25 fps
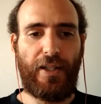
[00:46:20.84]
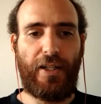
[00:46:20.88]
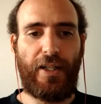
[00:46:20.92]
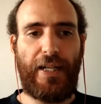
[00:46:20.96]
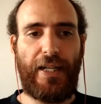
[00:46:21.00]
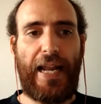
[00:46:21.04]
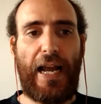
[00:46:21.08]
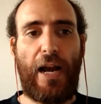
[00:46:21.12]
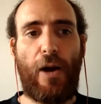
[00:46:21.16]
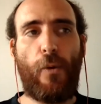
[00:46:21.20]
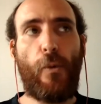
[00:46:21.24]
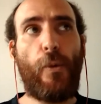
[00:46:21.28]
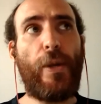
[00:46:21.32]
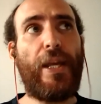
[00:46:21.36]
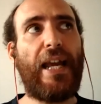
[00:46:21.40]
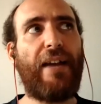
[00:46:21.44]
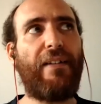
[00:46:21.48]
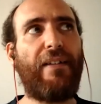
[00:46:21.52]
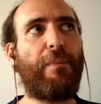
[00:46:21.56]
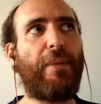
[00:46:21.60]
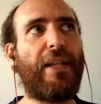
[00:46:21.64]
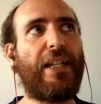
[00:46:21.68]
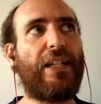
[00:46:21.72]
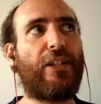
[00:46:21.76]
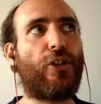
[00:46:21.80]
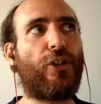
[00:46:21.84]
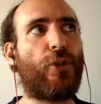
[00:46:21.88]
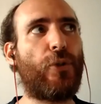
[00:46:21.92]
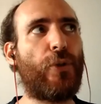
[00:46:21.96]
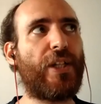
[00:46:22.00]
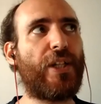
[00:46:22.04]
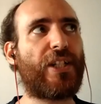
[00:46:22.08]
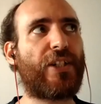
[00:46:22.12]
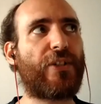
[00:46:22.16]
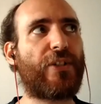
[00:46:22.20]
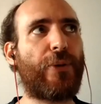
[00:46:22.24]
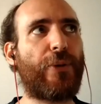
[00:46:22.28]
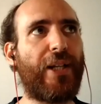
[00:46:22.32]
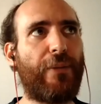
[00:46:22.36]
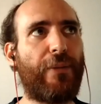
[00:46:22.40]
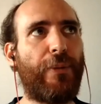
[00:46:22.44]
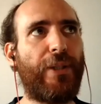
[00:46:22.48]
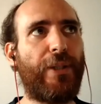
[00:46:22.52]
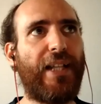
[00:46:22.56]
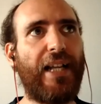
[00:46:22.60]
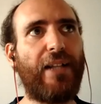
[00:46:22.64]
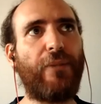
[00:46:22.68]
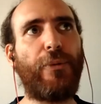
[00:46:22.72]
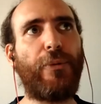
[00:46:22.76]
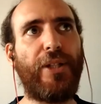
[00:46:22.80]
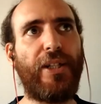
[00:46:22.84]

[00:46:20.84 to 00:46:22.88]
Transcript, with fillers: Now, we haven't been too strict with that.